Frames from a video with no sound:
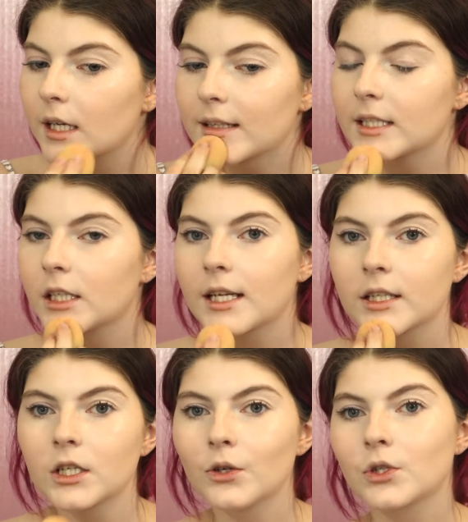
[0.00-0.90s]
because it
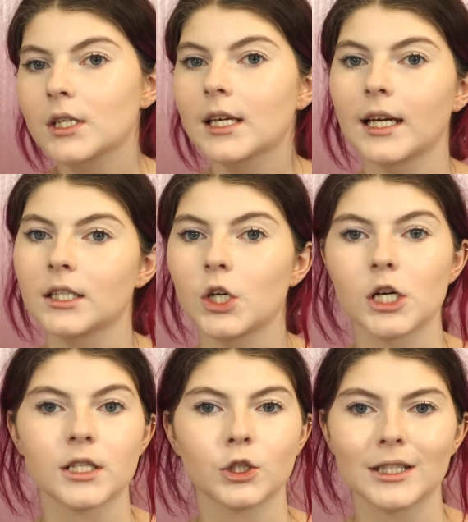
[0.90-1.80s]
doesn't usually get
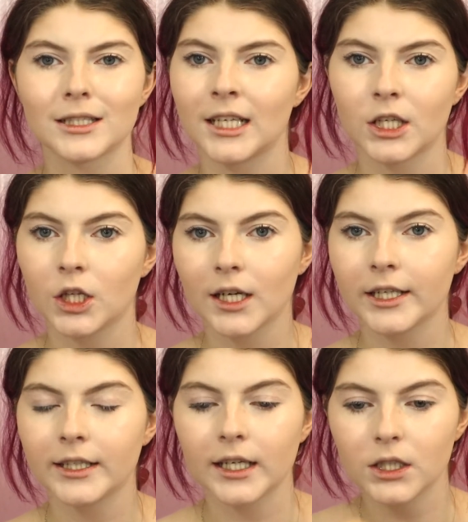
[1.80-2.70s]
dark till like 10 o'clock
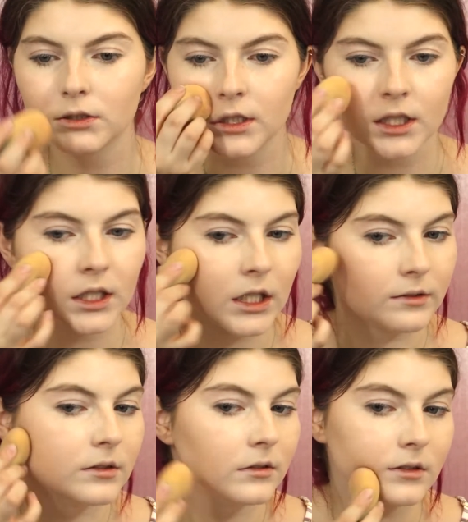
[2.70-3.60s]
here now.
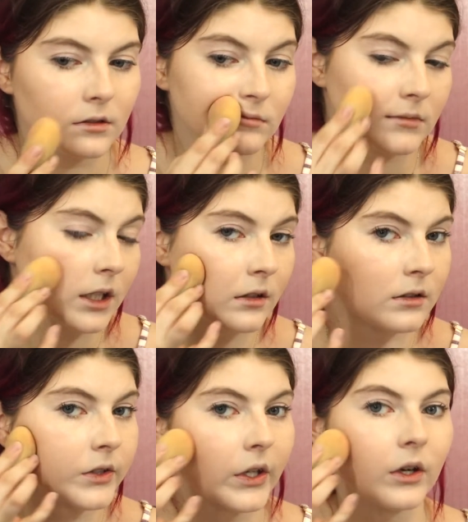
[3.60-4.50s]

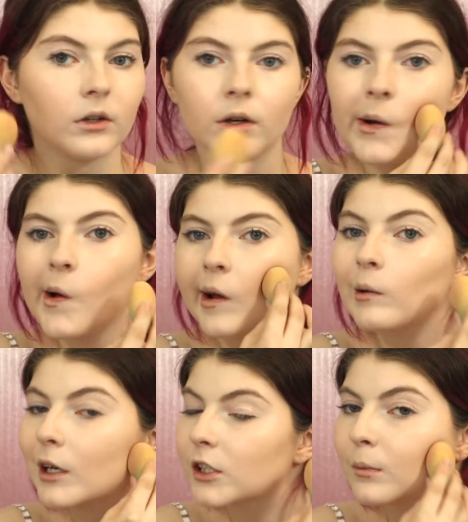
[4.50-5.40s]
Yeah, so I
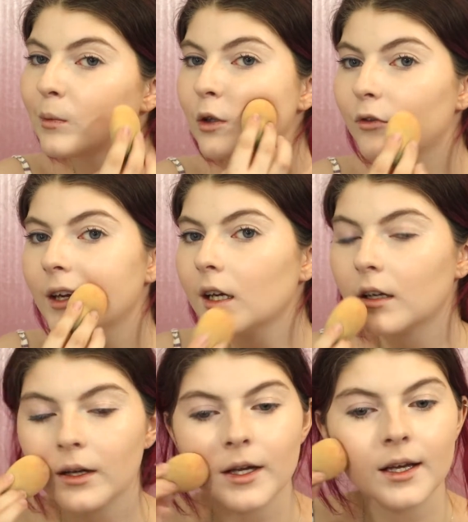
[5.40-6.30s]
watch a movie.
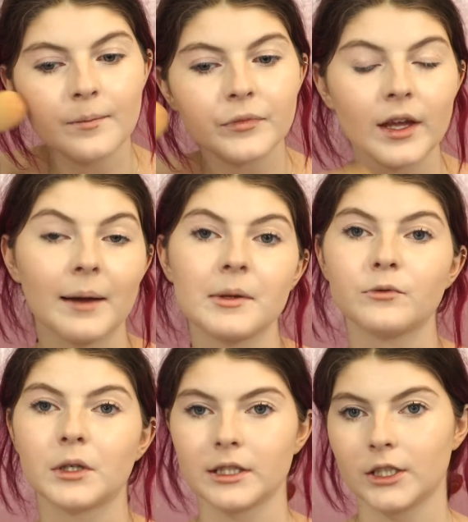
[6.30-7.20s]
I've
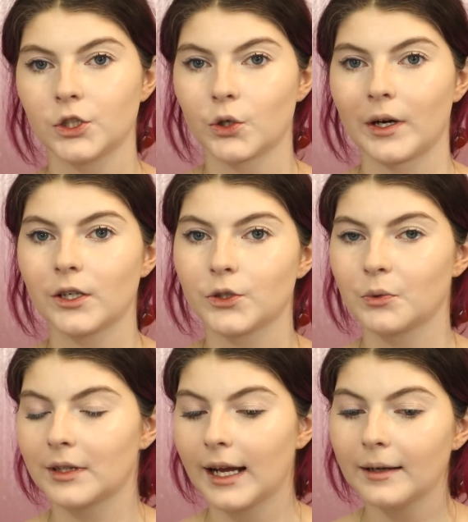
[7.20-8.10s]
been really enjoying
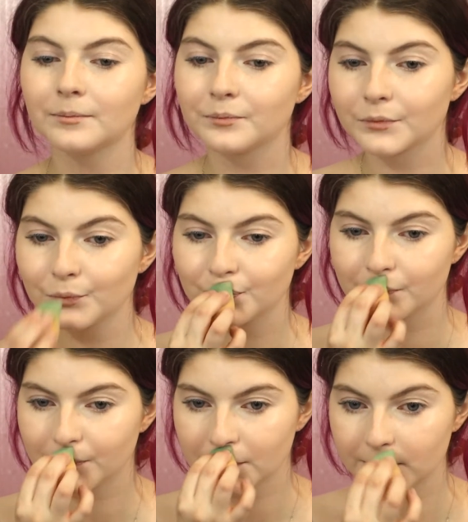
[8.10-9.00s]
doing that.
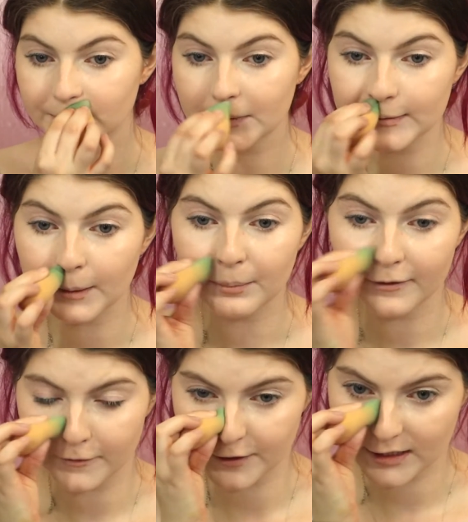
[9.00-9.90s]

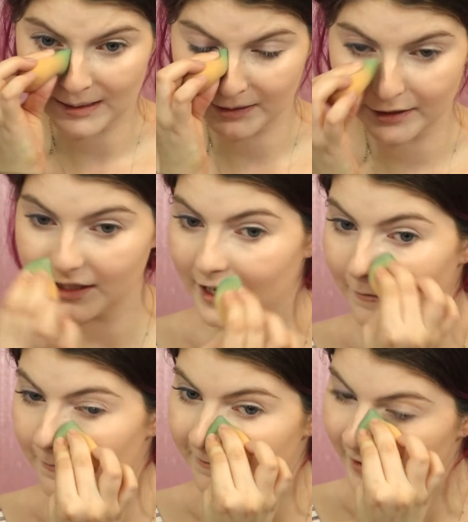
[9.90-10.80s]
But for
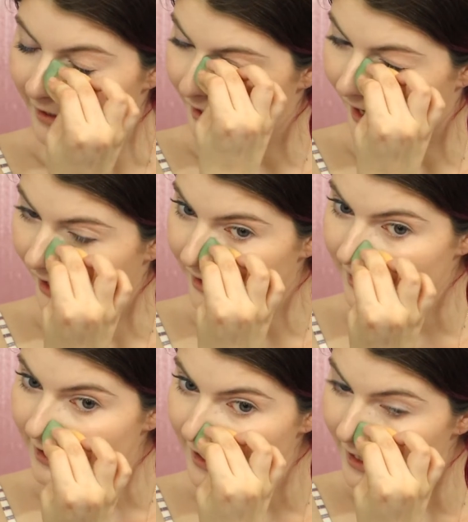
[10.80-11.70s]
summery fun
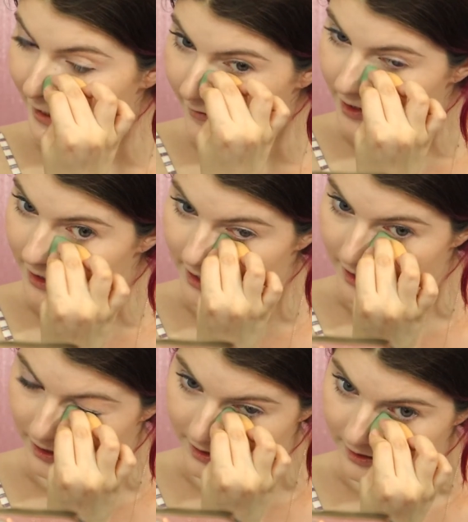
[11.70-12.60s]

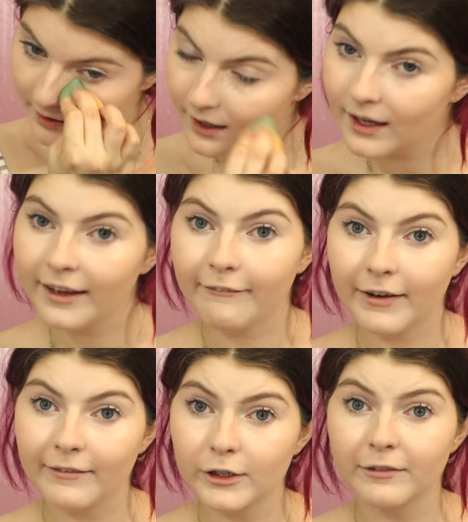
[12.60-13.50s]
activities, if
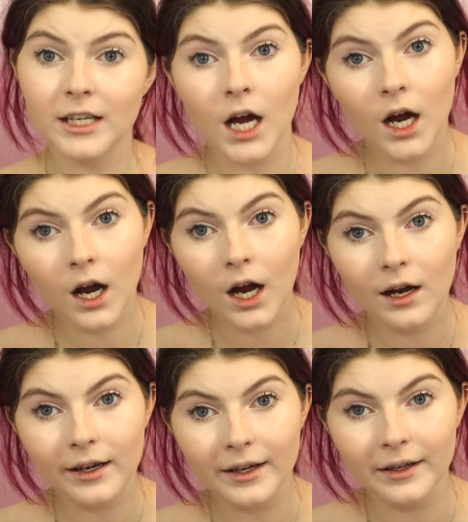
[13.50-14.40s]
I ever have
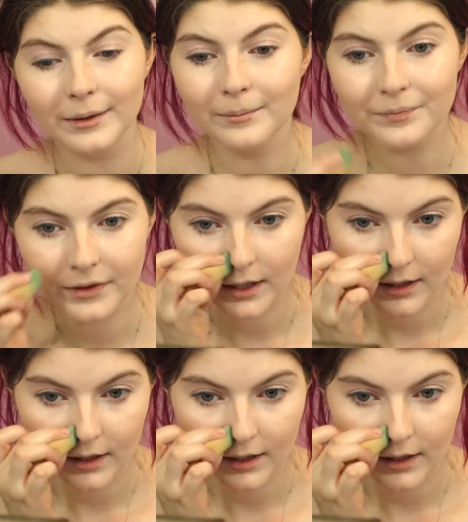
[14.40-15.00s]
time,